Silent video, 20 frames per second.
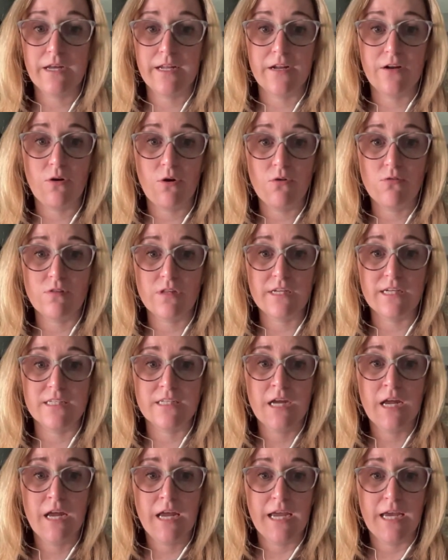and in Oakland
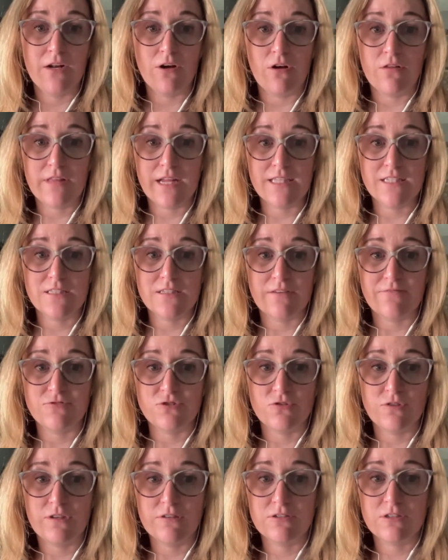and all that stuff
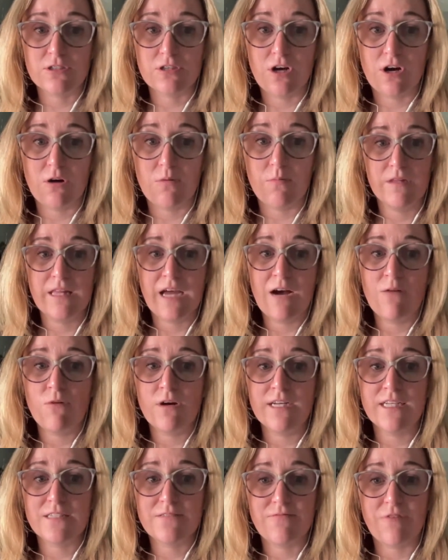2 years ago. But that
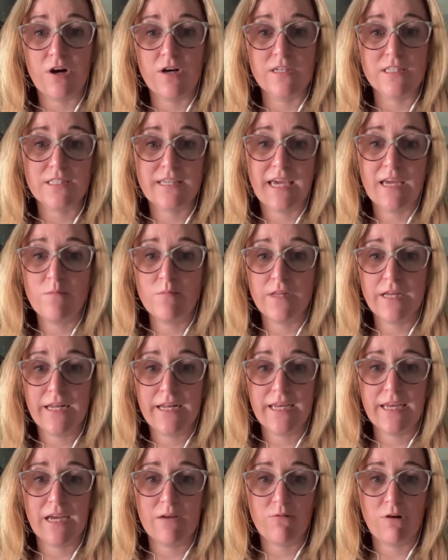one, as far as game
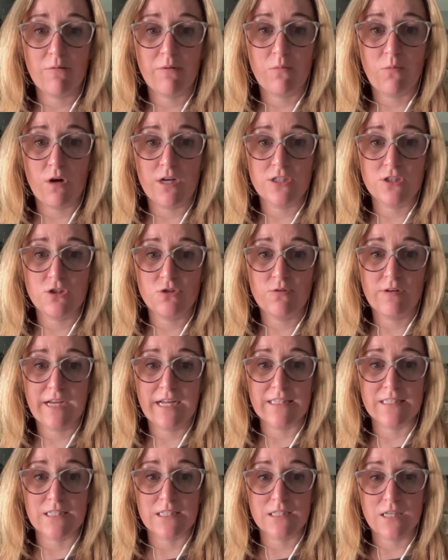planning and what we wanted to do
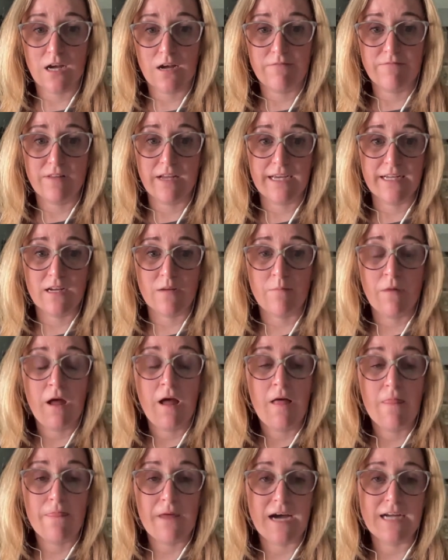against the tough lineup,
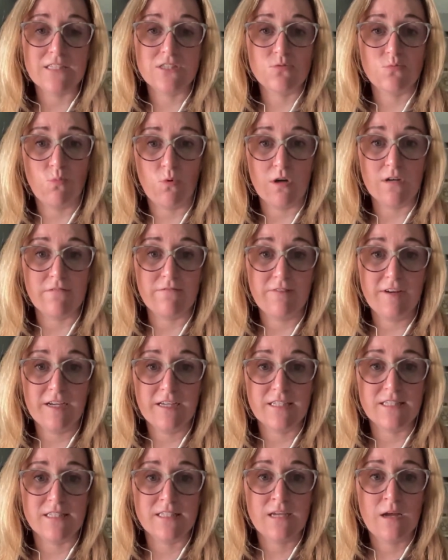that's one of
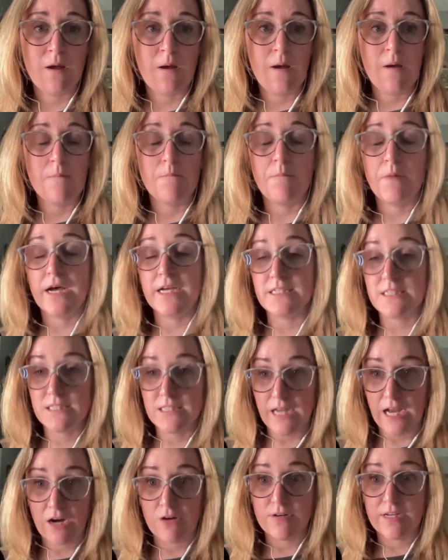his best
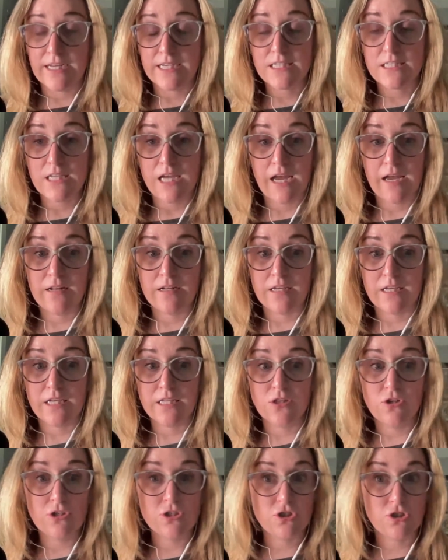outings. And he
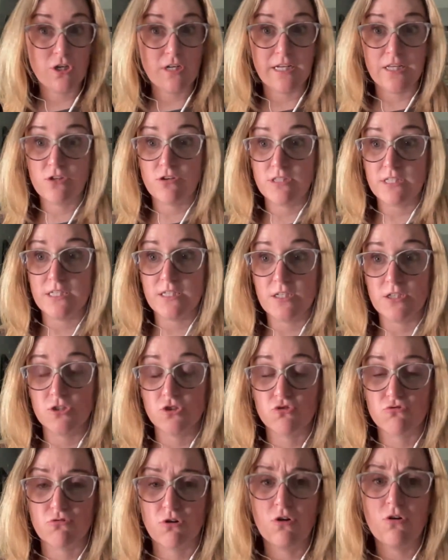looked good. He looked in
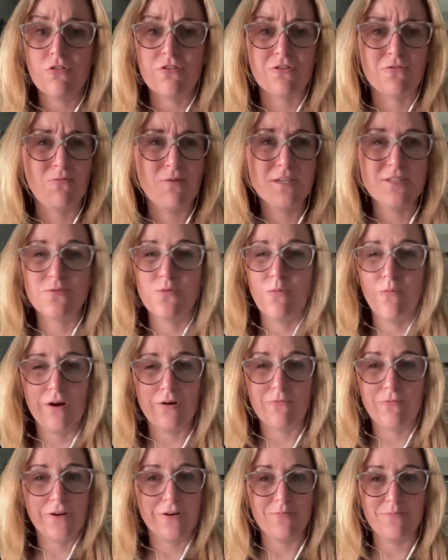control. There was
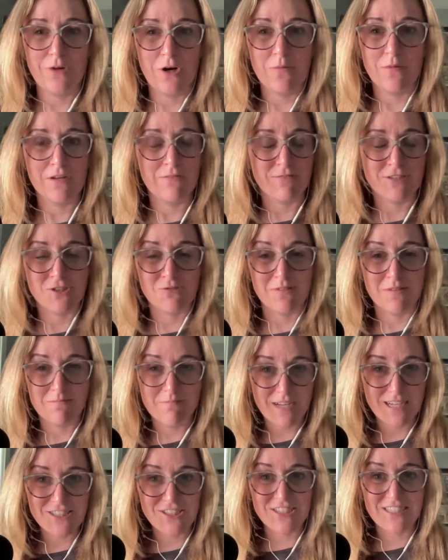one weird moment, which we
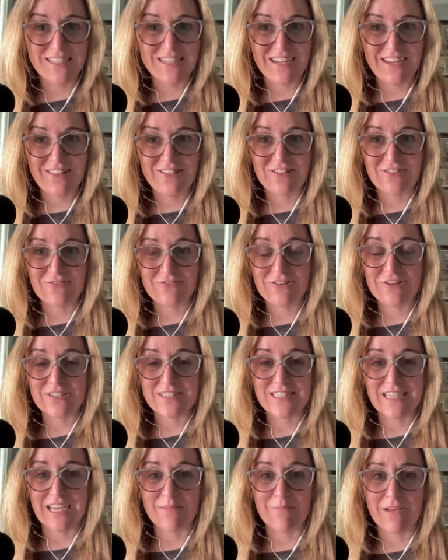mentioned in the first
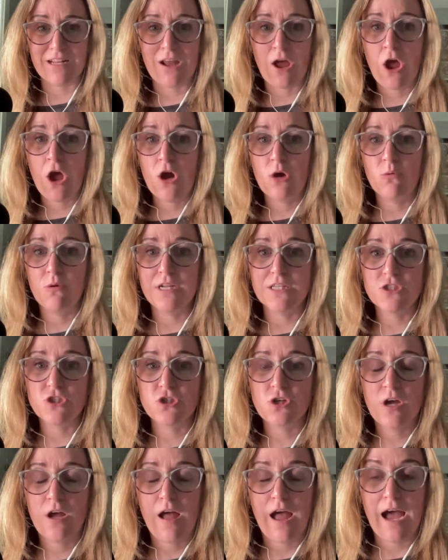segment,
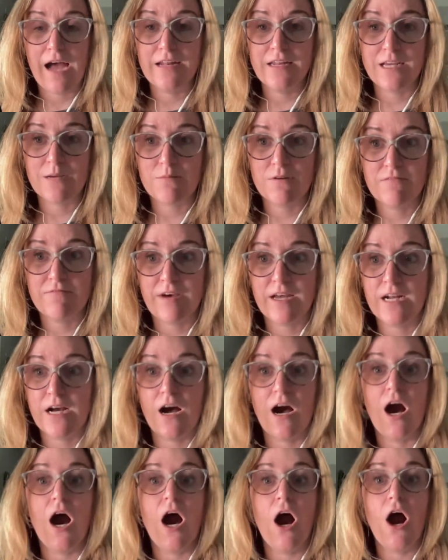which had Nick Pivetta
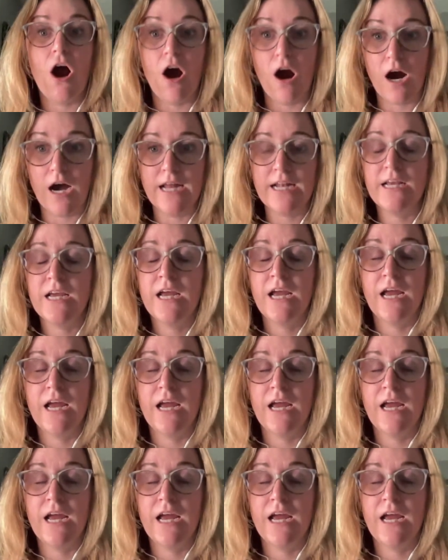hot,